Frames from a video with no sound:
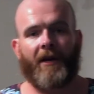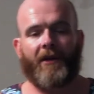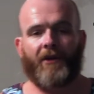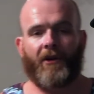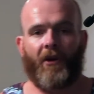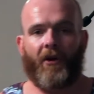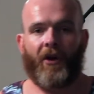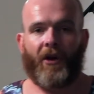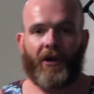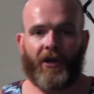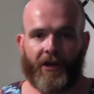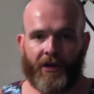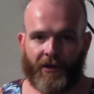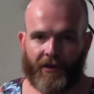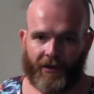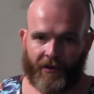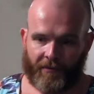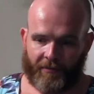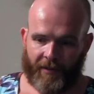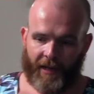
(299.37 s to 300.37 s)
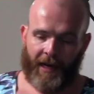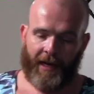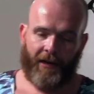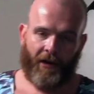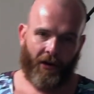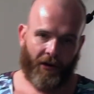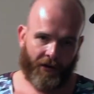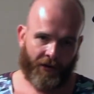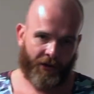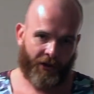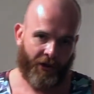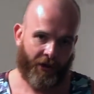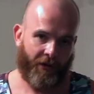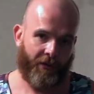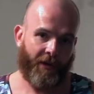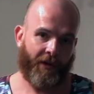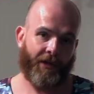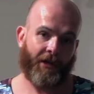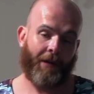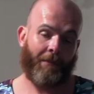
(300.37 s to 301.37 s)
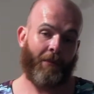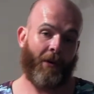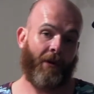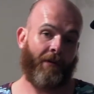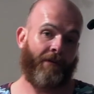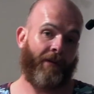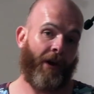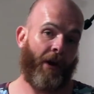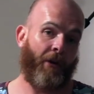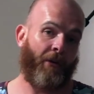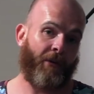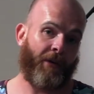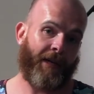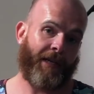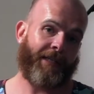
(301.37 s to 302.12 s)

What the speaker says: that I play along to is on my phone.